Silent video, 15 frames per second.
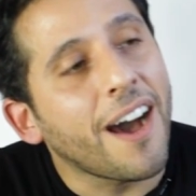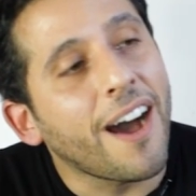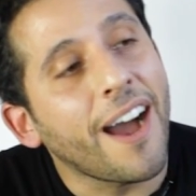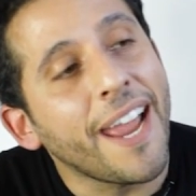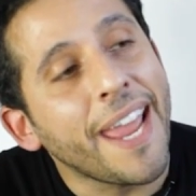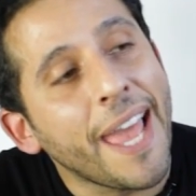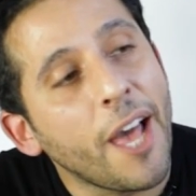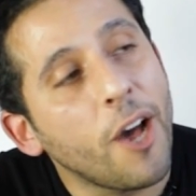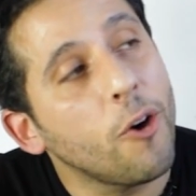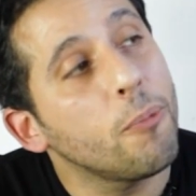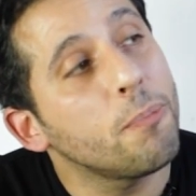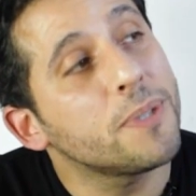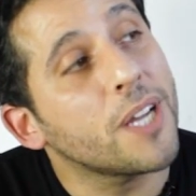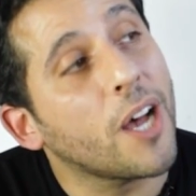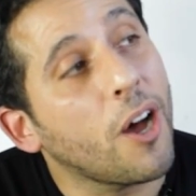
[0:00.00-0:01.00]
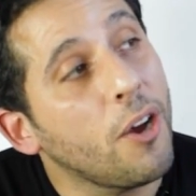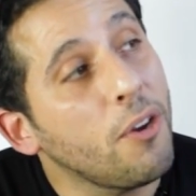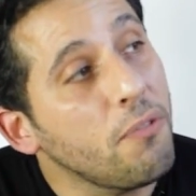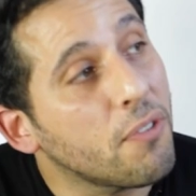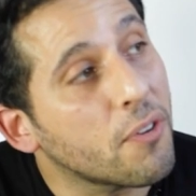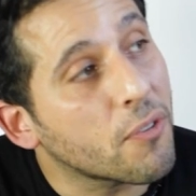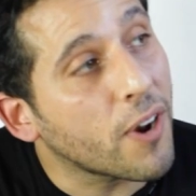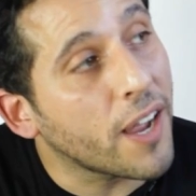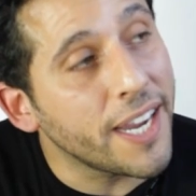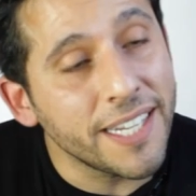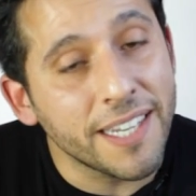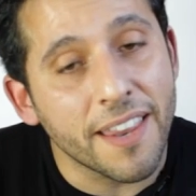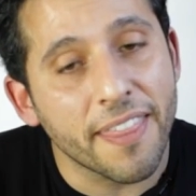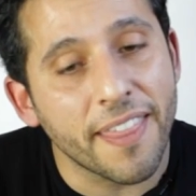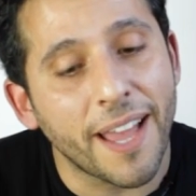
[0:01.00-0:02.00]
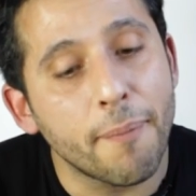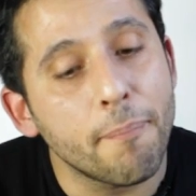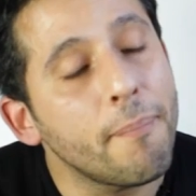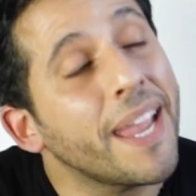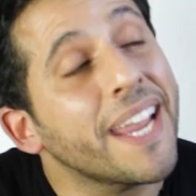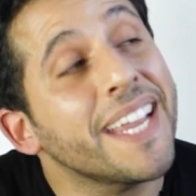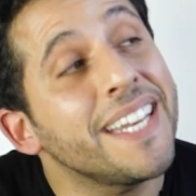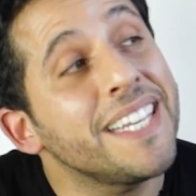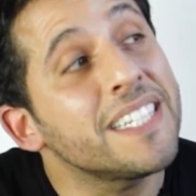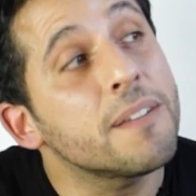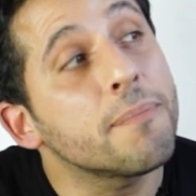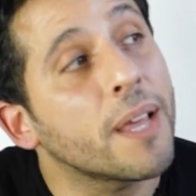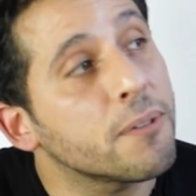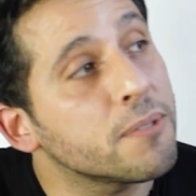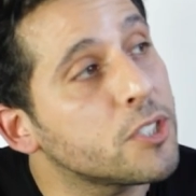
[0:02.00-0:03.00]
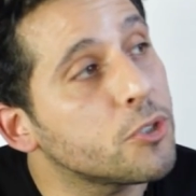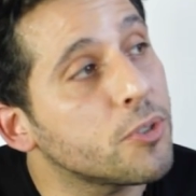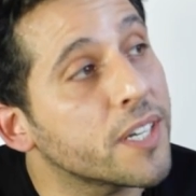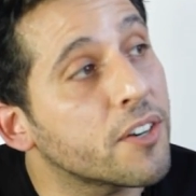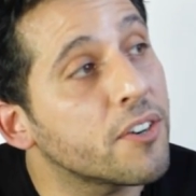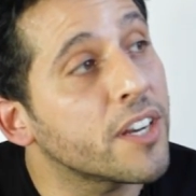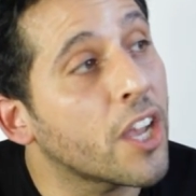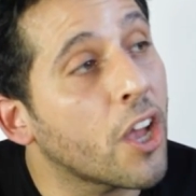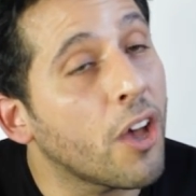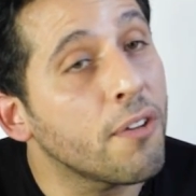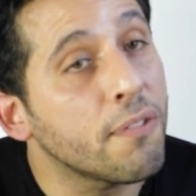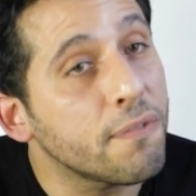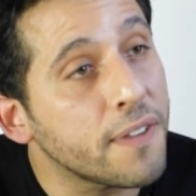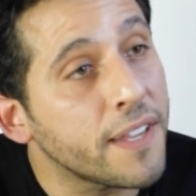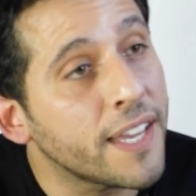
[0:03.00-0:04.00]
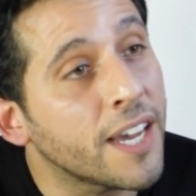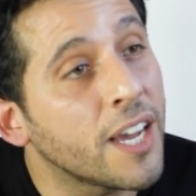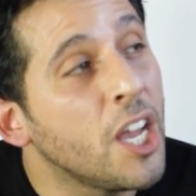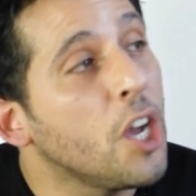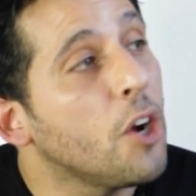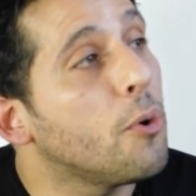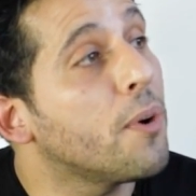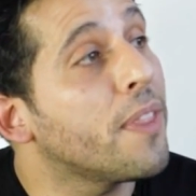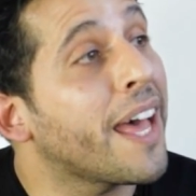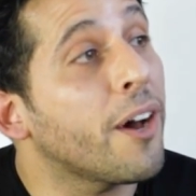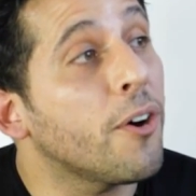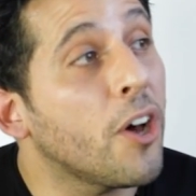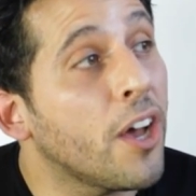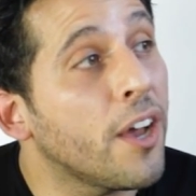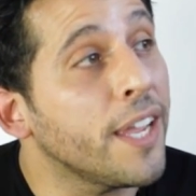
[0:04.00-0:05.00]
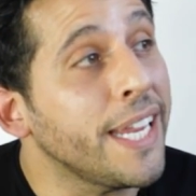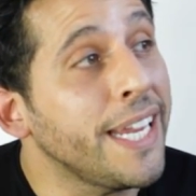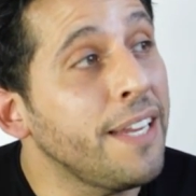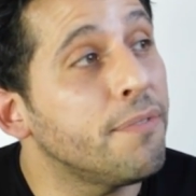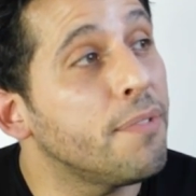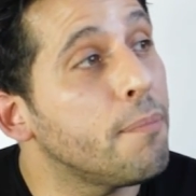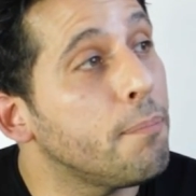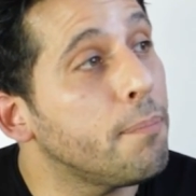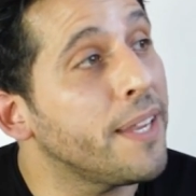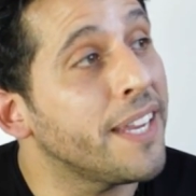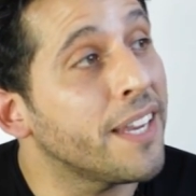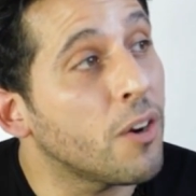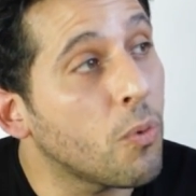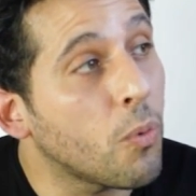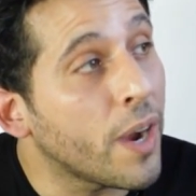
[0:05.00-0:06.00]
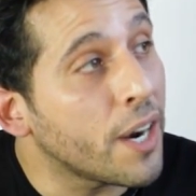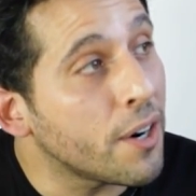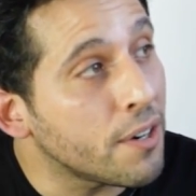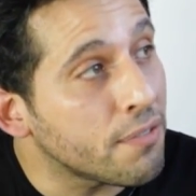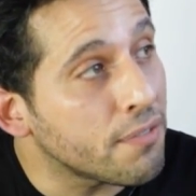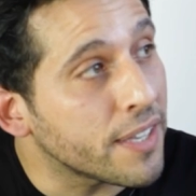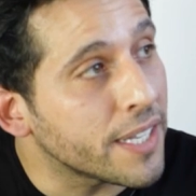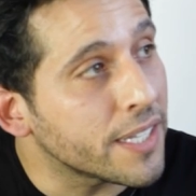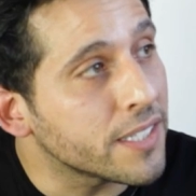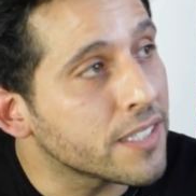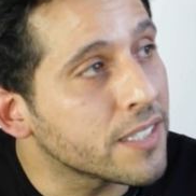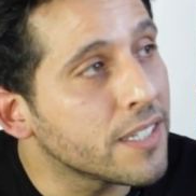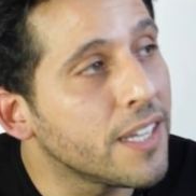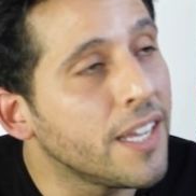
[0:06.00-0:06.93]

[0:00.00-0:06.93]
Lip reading: I helped override that mechanism that was triggering her fear without her even being aware of it.